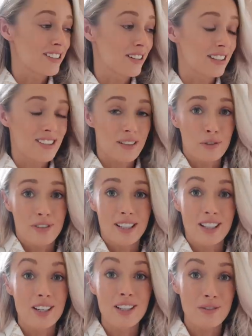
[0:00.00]
And darlings, I'm afraid
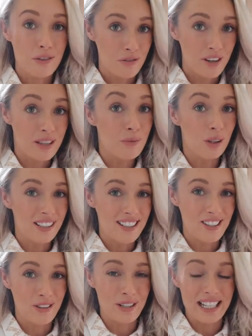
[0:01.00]
I couldn't even fit them all in the
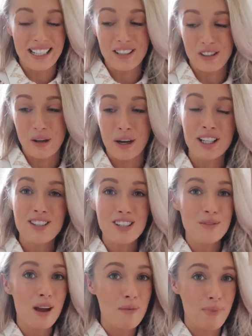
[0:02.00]
screen, so I'm gonna
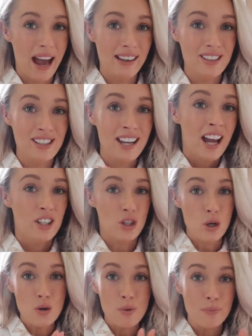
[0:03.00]
do my best
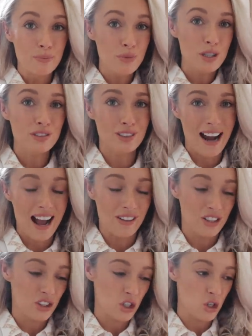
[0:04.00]
to move
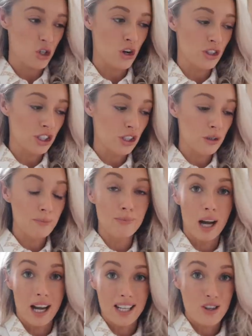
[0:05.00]
around to show you
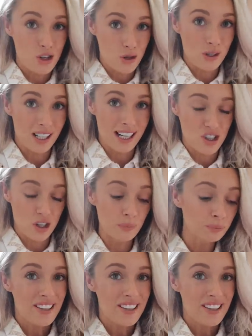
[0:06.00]
my shoe collection.